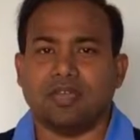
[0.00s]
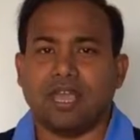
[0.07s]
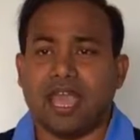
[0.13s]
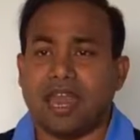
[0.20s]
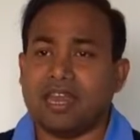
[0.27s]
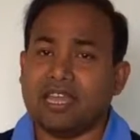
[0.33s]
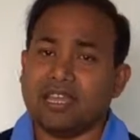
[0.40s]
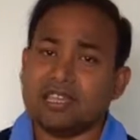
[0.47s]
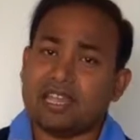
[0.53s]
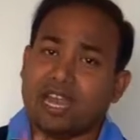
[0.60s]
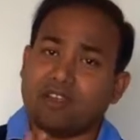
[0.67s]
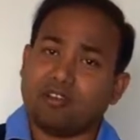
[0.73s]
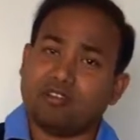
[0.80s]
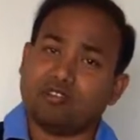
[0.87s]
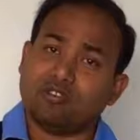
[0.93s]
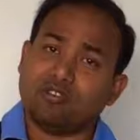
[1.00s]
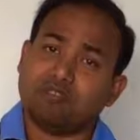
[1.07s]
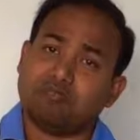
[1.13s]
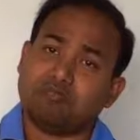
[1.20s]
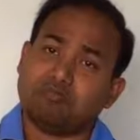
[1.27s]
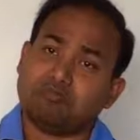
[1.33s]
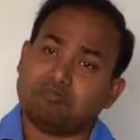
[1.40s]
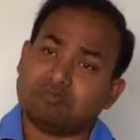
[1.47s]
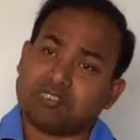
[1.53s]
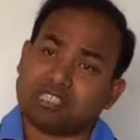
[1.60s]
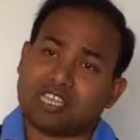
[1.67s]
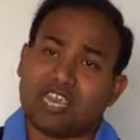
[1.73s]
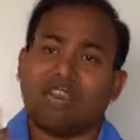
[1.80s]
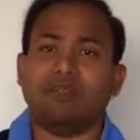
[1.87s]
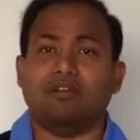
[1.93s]
And again, that also
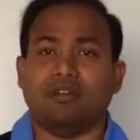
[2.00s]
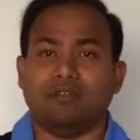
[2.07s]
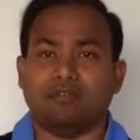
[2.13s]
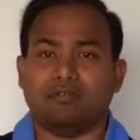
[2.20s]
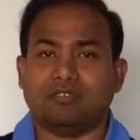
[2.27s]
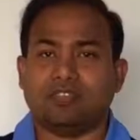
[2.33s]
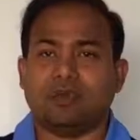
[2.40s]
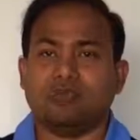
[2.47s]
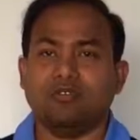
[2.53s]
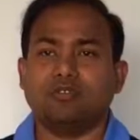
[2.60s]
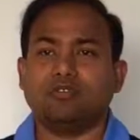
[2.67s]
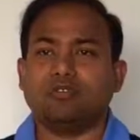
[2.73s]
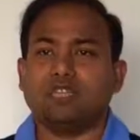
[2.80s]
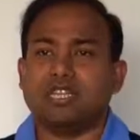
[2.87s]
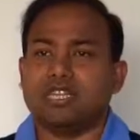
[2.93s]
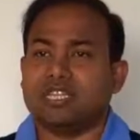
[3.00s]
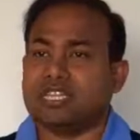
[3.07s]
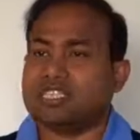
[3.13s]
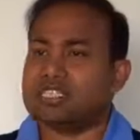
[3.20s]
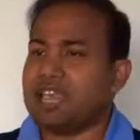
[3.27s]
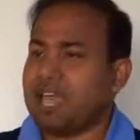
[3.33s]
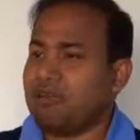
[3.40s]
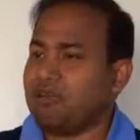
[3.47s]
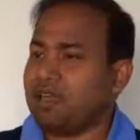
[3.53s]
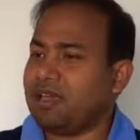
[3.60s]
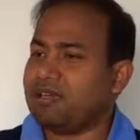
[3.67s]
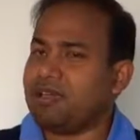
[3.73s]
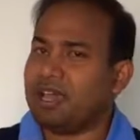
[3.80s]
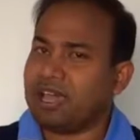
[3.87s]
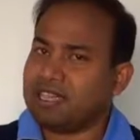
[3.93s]
scalable. Suppose the SAP
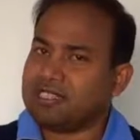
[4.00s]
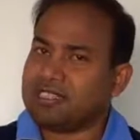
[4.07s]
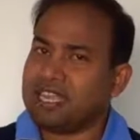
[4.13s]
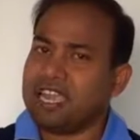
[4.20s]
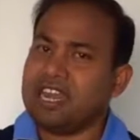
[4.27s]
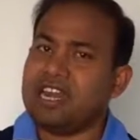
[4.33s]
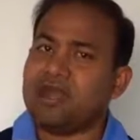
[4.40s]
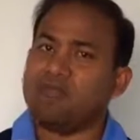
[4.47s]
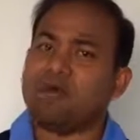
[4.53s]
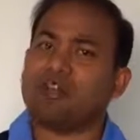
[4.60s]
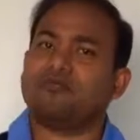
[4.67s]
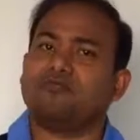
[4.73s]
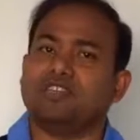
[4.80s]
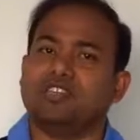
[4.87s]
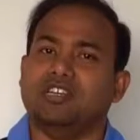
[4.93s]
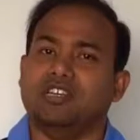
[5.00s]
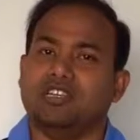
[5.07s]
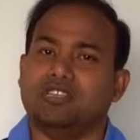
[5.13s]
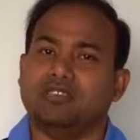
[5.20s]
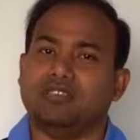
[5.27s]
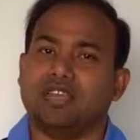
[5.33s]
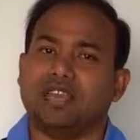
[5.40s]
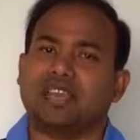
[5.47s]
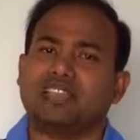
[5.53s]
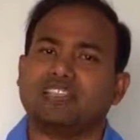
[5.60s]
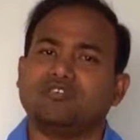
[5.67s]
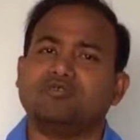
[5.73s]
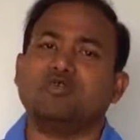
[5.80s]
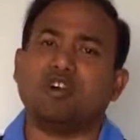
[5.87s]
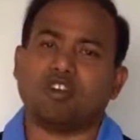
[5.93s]
has a number of facilities, and as a
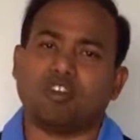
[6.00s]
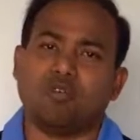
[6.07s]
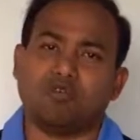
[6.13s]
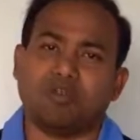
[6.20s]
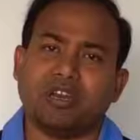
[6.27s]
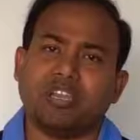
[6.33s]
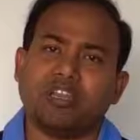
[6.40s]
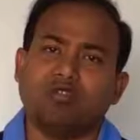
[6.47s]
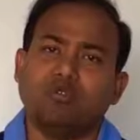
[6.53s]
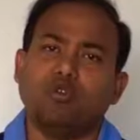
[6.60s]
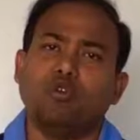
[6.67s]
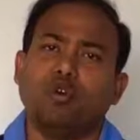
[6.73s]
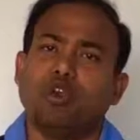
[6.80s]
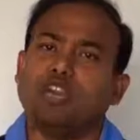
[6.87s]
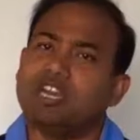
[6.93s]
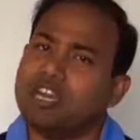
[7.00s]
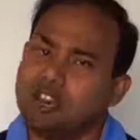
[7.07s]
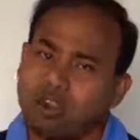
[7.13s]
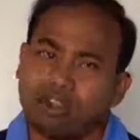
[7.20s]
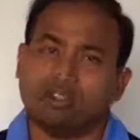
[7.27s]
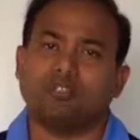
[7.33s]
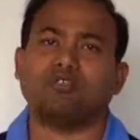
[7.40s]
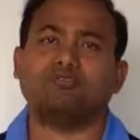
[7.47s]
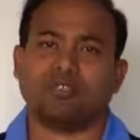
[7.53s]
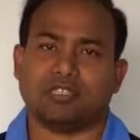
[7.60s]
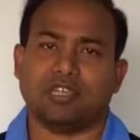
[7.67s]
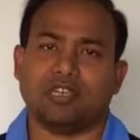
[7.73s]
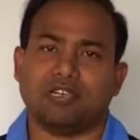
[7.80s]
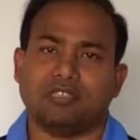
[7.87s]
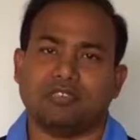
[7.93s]
small company you don't need all those
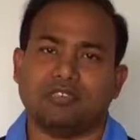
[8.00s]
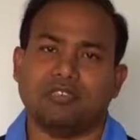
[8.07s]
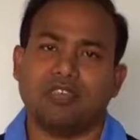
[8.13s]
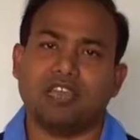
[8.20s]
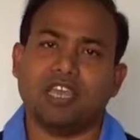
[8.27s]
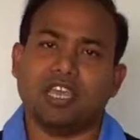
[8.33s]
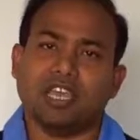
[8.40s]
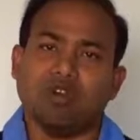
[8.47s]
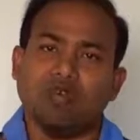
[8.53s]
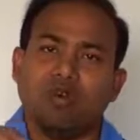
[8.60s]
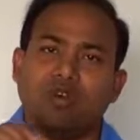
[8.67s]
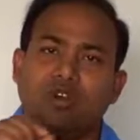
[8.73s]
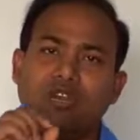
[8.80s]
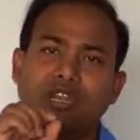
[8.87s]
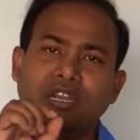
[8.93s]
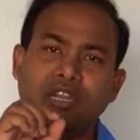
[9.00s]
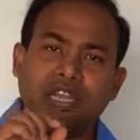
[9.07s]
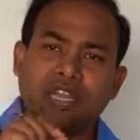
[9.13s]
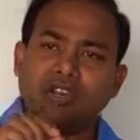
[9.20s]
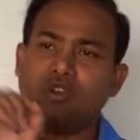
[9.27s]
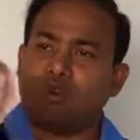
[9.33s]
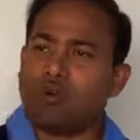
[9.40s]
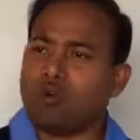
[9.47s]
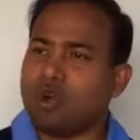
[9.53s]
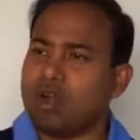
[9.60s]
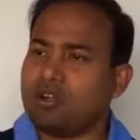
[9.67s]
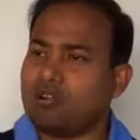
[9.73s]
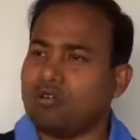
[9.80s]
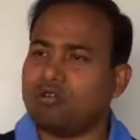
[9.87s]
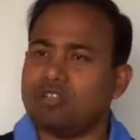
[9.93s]
facilities. You only need
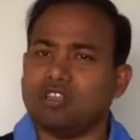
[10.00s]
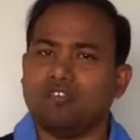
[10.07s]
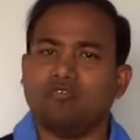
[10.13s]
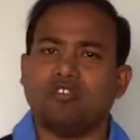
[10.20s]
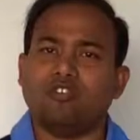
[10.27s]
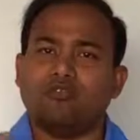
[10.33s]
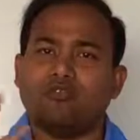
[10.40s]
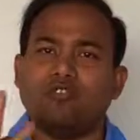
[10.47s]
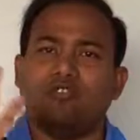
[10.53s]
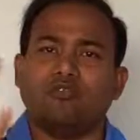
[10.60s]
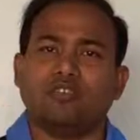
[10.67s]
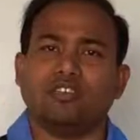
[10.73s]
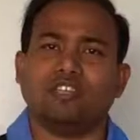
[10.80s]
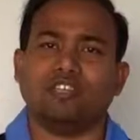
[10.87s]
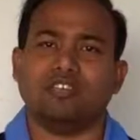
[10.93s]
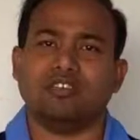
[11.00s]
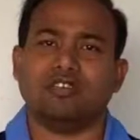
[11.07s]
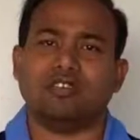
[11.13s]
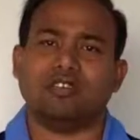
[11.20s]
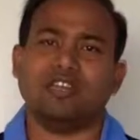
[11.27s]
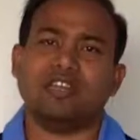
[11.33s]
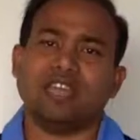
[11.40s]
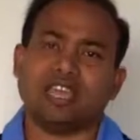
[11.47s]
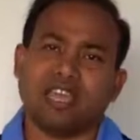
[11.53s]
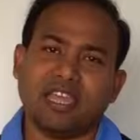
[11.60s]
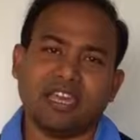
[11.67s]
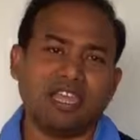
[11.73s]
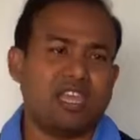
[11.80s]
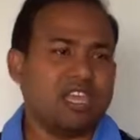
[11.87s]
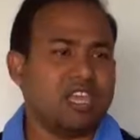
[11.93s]
1, 2, 3, 4 facility. Then
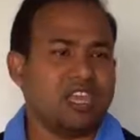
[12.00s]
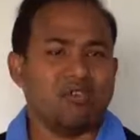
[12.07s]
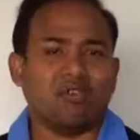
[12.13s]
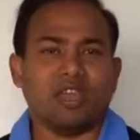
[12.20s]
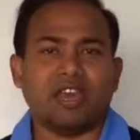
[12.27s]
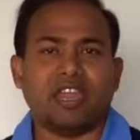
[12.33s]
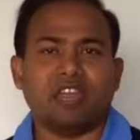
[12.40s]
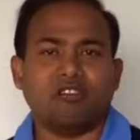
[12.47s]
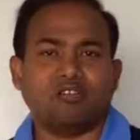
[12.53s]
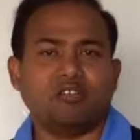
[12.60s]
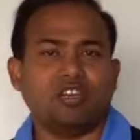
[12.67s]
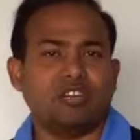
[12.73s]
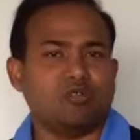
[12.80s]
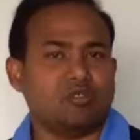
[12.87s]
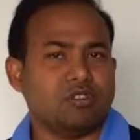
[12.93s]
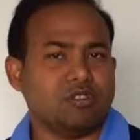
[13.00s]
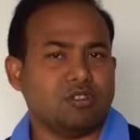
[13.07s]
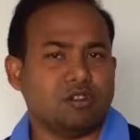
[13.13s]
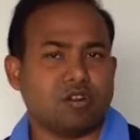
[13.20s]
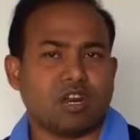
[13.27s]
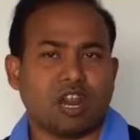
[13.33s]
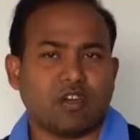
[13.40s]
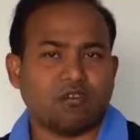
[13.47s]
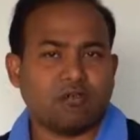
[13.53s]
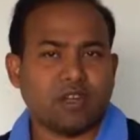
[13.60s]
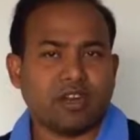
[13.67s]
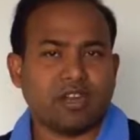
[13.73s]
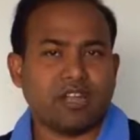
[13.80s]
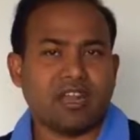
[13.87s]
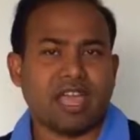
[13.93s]
again you can negotiate with your cloud
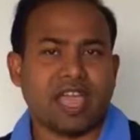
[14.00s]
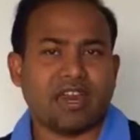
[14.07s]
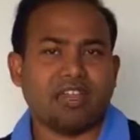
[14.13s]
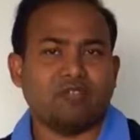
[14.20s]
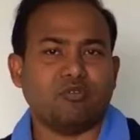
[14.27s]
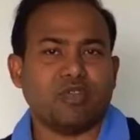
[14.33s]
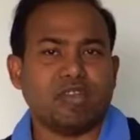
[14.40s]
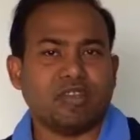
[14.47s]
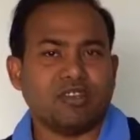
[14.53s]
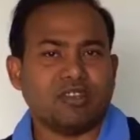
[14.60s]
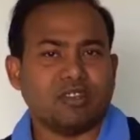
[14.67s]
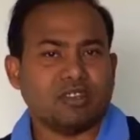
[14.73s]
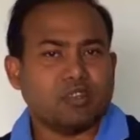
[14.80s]
vendor and you can